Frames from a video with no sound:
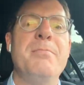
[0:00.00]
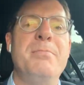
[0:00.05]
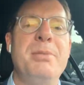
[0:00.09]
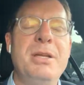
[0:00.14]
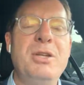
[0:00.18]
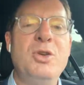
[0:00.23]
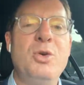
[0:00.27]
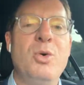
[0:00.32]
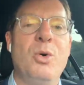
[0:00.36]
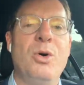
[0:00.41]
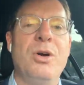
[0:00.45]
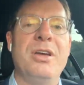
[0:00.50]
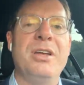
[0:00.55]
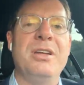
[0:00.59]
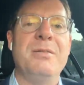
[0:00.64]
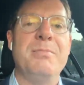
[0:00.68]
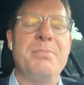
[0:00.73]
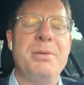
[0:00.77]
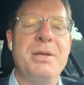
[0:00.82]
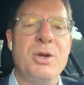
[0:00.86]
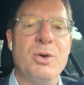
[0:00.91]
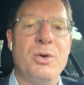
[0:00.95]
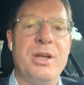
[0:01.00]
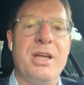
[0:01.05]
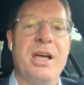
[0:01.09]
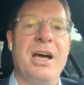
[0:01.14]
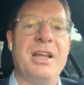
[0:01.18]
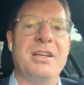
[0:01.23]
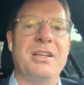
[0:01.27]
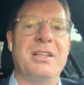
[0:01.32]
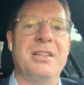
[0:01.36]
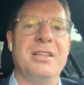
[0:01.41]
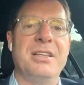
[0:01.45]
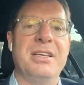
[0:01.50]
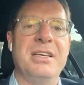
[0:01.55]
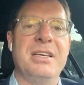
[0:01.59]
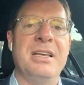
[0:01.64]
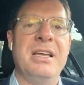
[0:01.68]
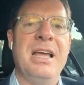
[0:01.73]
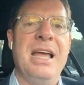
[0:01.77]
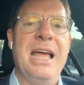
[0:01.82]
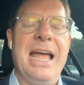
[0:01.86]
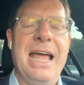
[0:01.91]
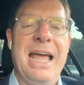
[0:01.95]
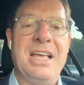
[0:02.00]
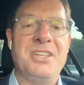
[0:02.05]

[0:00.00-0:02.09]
Bitcoin periodically